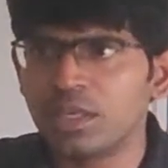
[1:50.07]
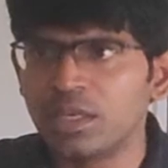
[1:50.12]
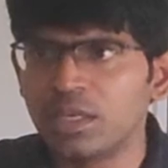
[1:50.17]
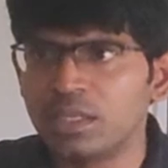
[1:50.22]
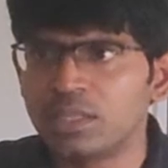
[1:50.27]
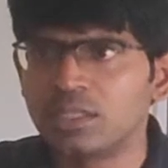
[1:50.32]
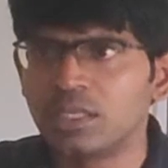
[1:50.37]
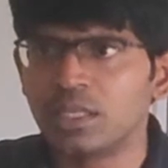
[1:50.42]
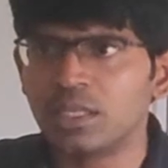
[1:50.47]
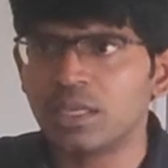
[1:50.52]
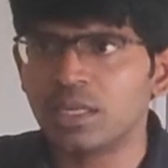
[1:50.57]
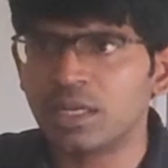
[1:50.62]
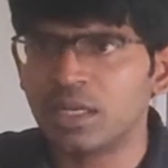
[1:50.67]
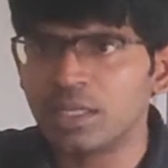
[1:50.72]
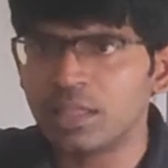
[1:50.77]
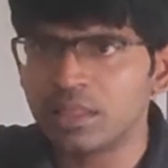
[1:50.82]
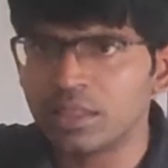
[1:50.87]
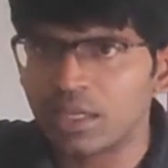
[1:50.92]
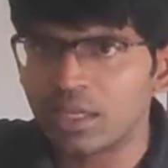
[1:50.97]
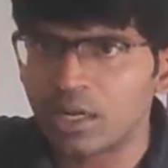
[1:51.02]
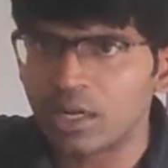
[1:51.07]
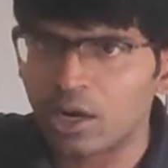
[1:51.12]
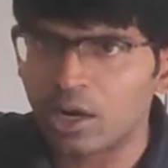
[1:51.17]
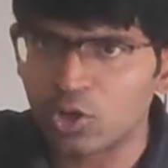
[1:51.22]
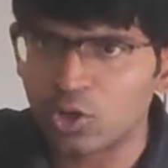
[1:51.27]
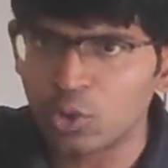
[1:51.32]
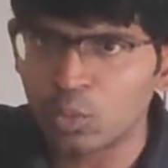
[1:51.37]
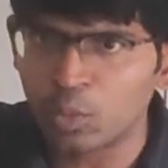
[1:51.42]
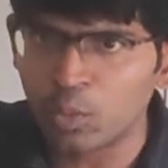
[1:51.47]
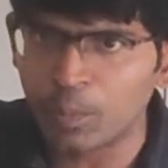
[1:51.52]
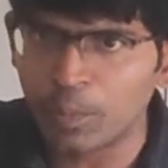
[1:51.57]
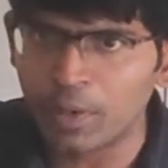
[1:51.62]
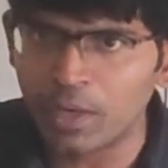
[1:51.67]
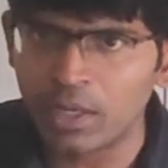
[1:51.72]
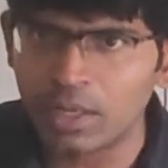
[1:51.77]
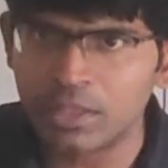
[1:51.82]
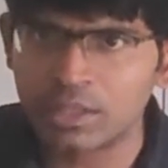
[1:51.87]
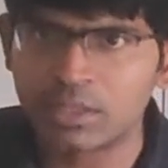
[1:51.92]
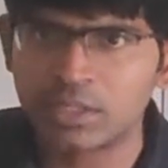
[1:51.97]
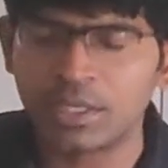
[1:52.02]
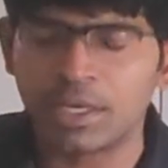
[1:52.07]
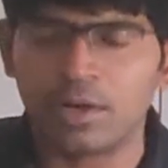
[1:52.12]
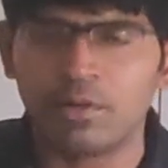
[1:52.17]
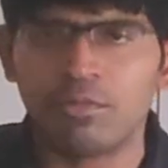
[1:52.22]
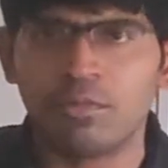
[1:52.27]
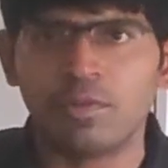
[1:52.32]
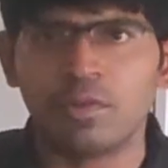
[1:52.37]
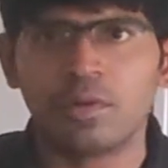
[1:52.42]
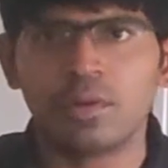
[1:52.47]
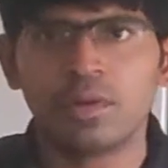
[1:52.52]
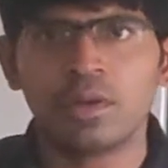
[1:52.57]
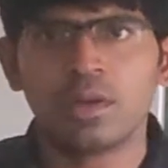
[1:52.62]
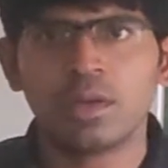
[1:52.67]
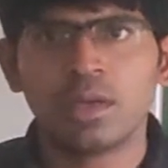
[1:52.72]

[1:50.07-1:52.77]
each other in that automobile itself,